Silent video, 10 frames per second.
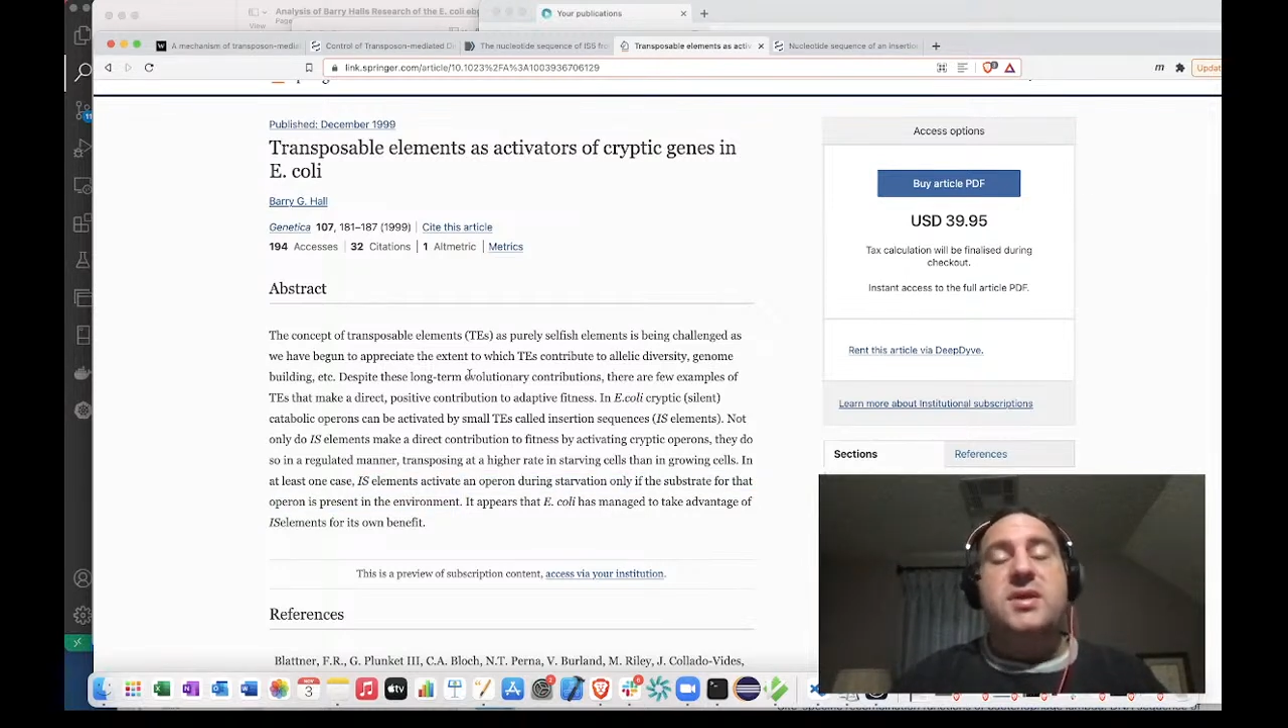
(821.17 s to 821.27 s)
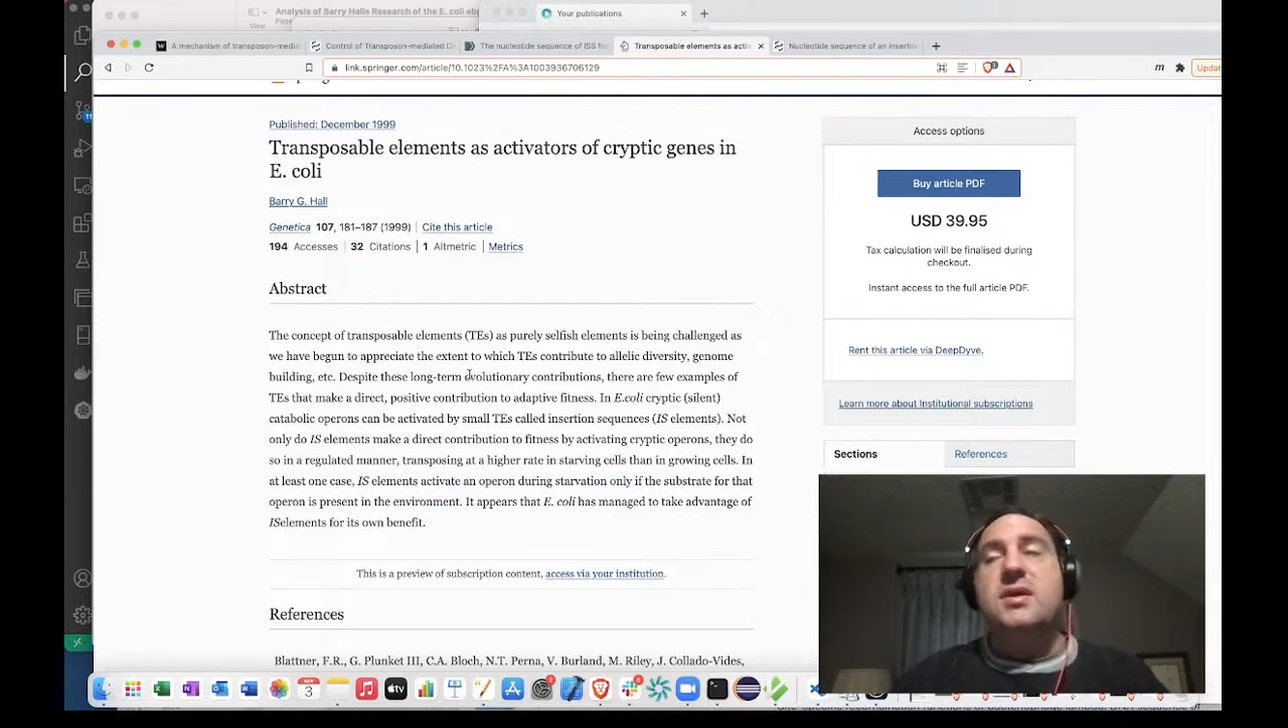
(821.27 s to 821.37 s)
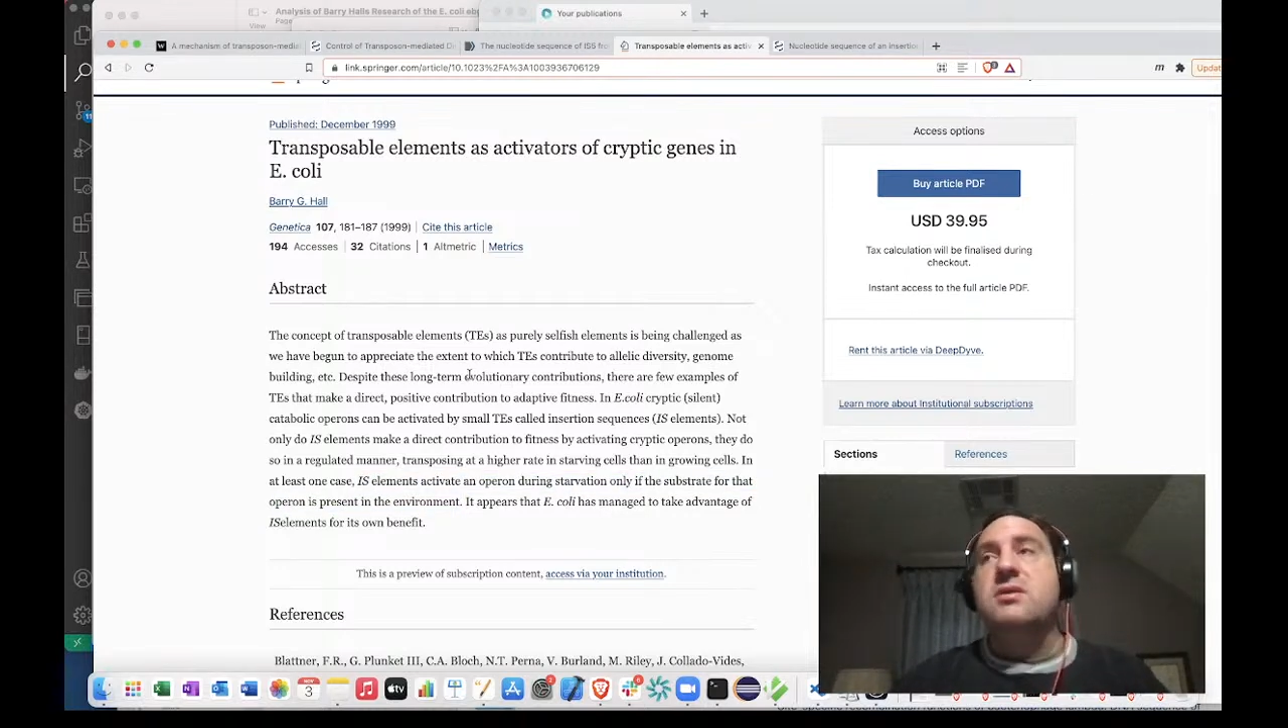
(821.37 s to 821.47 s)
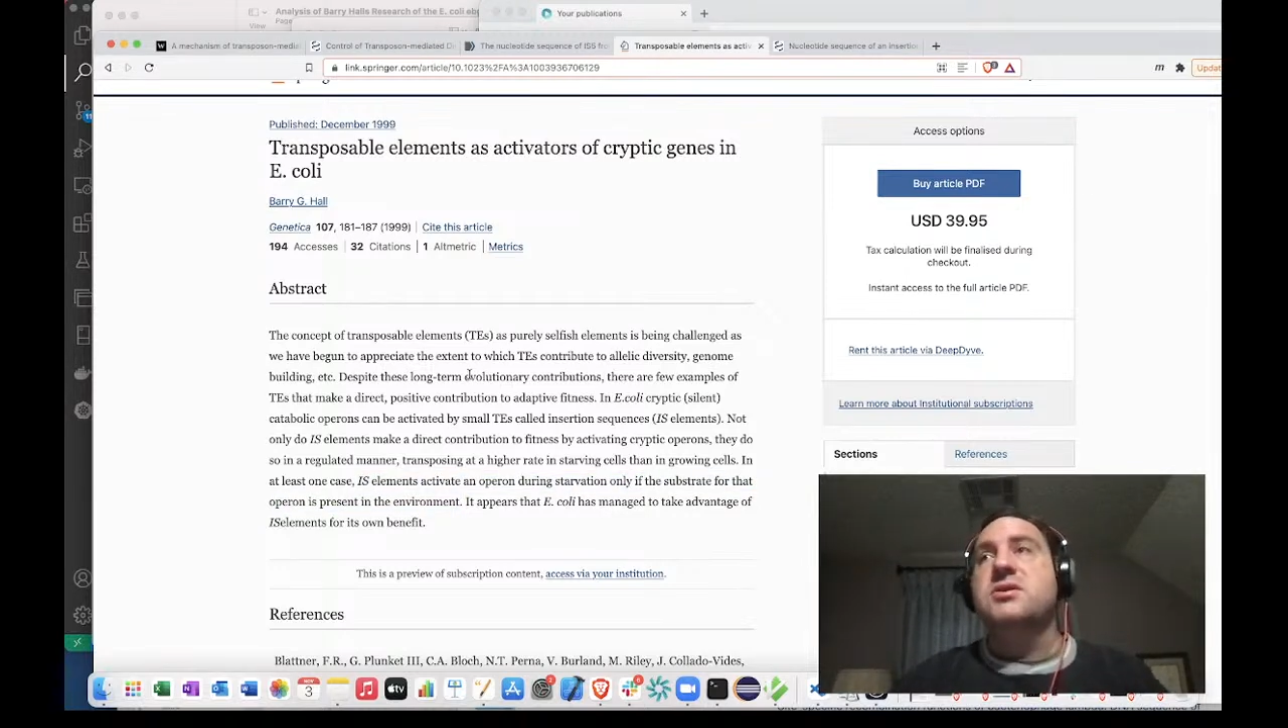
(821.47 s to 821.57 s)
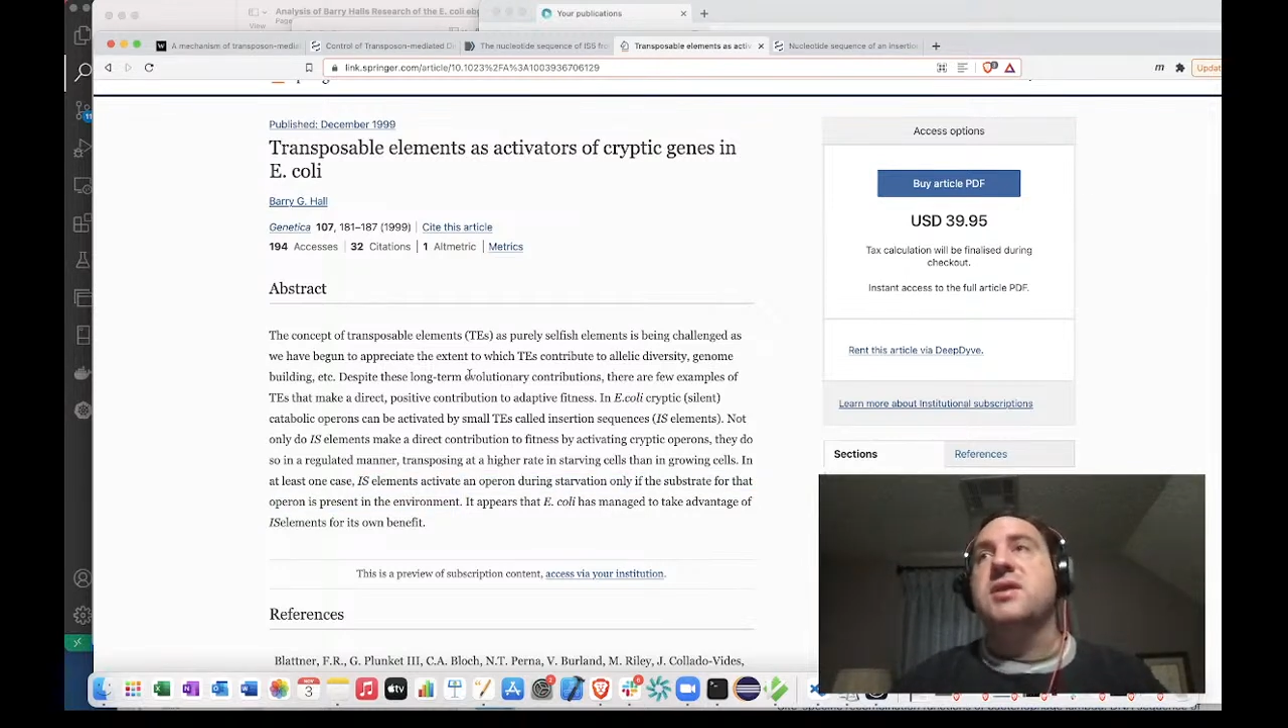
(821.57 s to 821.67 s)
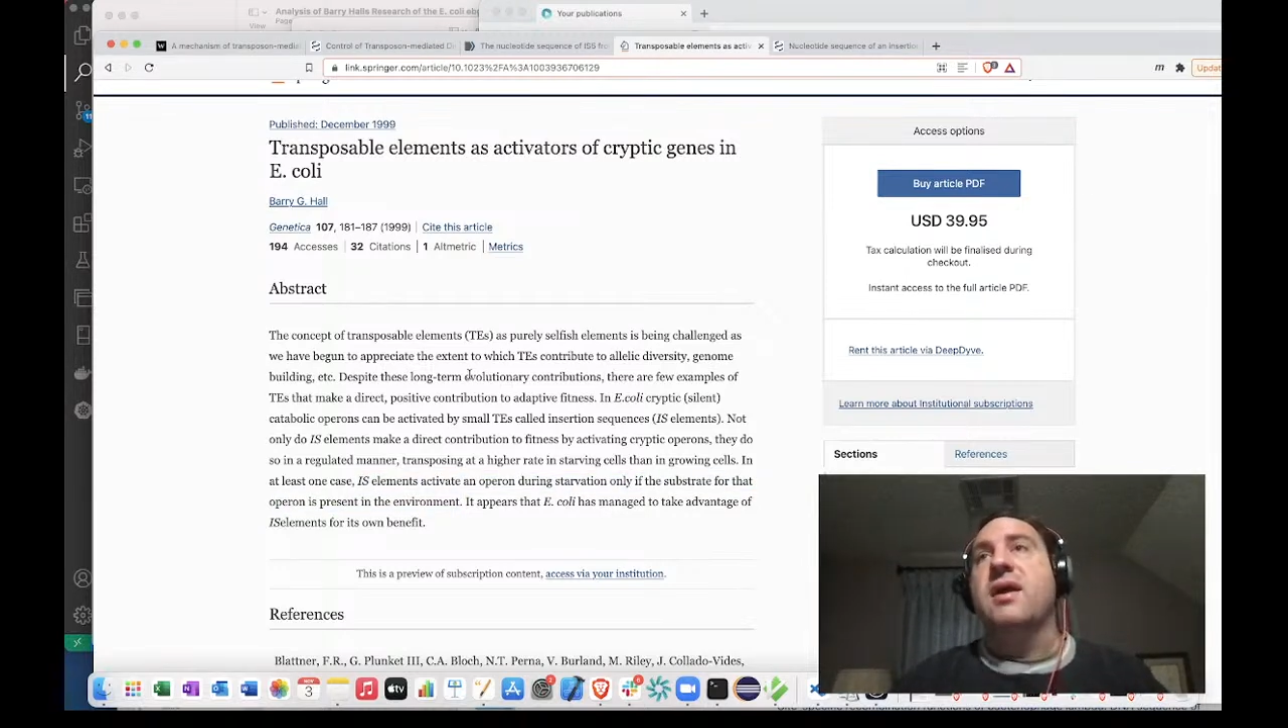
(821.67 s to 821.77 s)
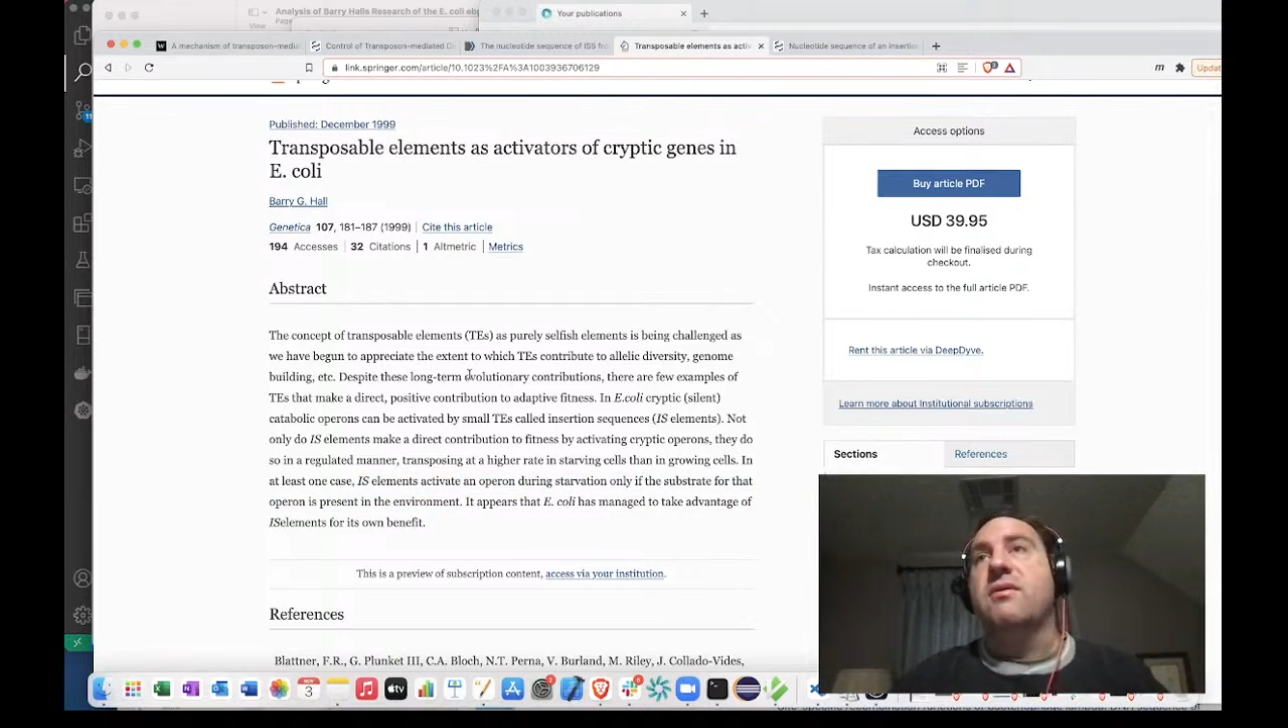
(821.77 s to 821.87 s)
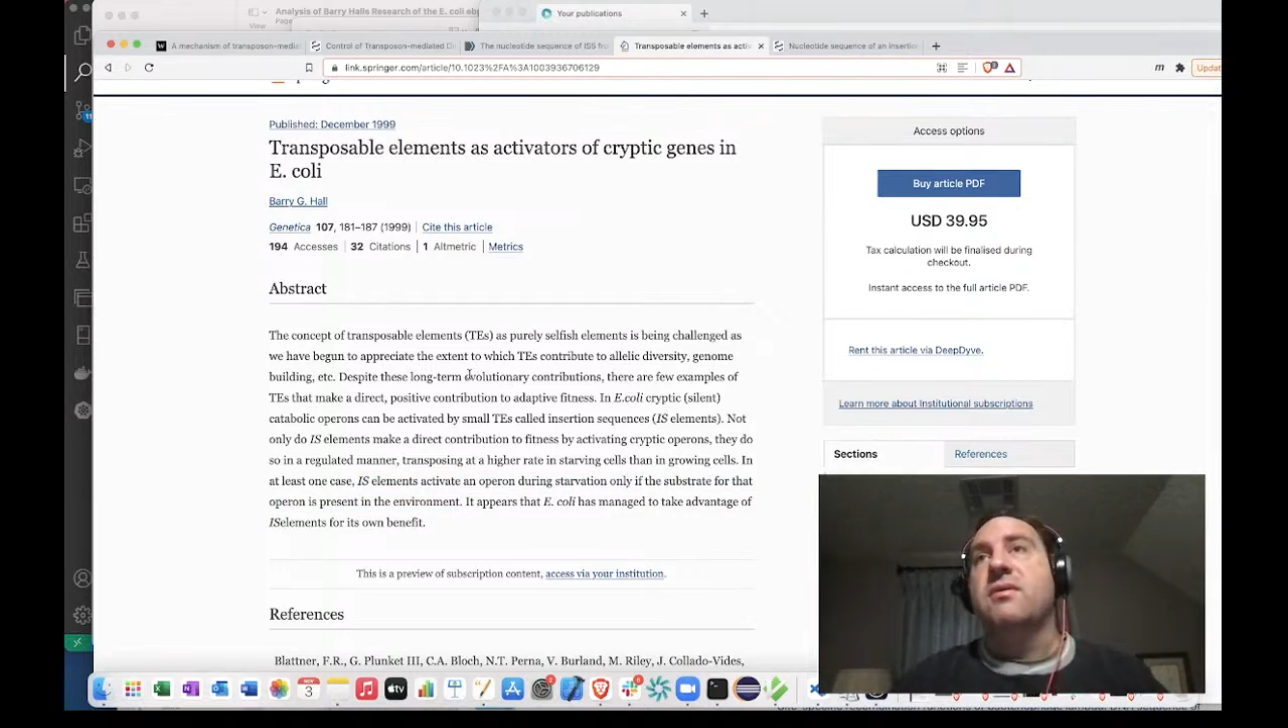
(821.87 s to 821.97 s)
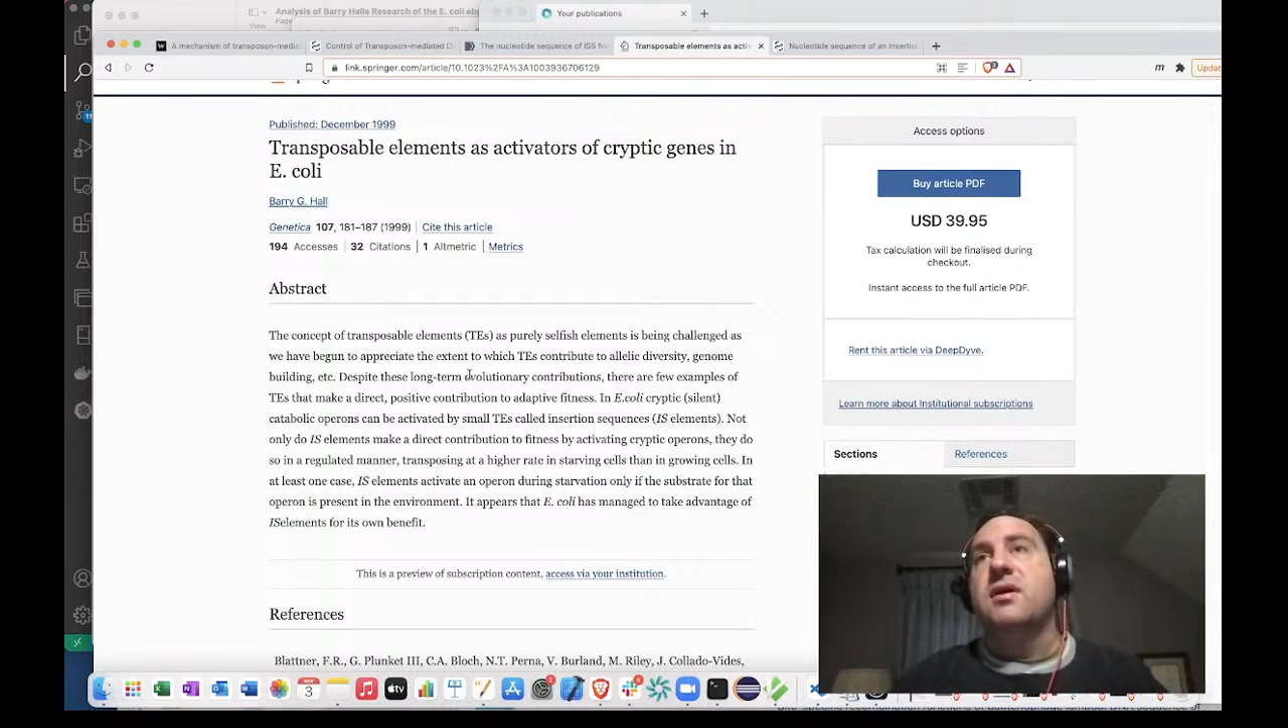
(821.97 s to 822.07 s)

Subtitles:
years now.